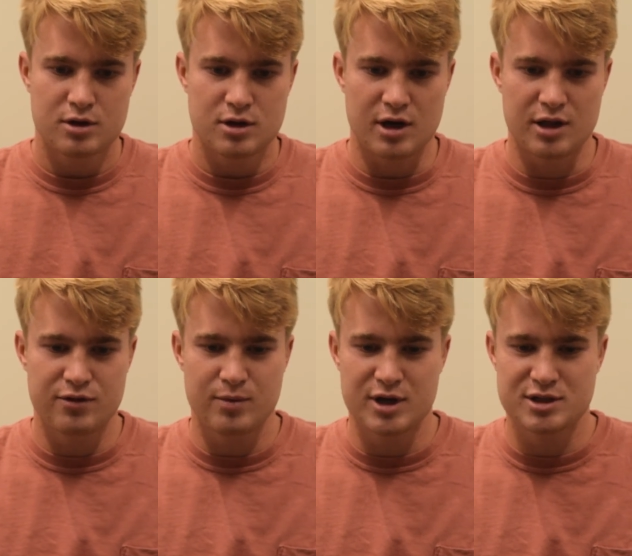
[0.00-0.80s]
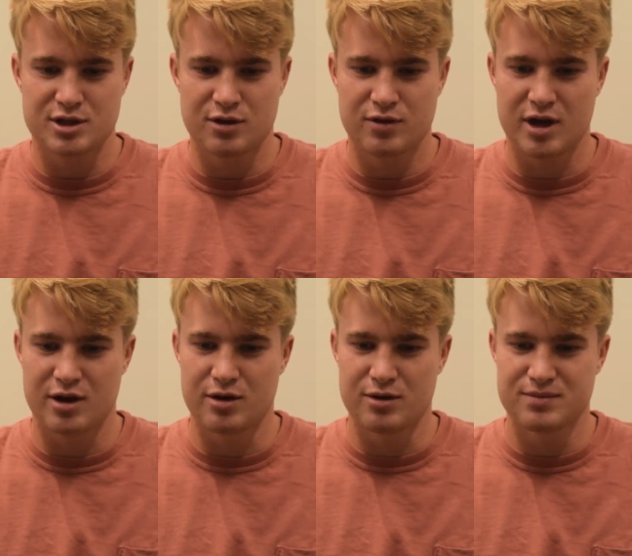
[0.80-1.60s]
I left myself kind
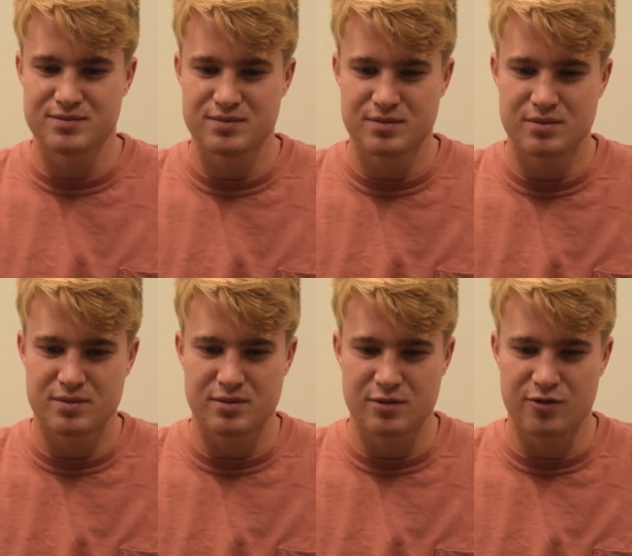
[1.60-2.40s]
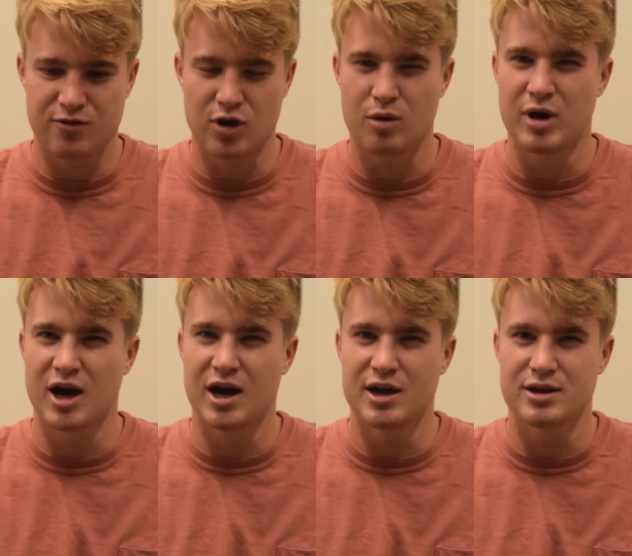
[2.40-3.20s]
of fall
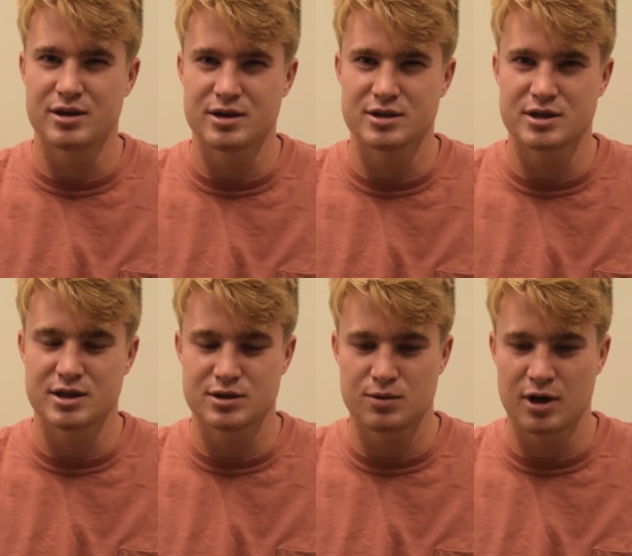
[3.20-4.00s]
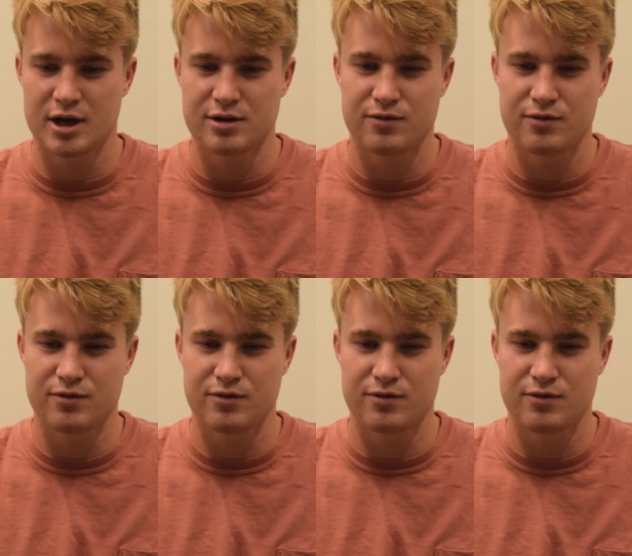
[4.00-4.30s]
behind in a sense where I didn't,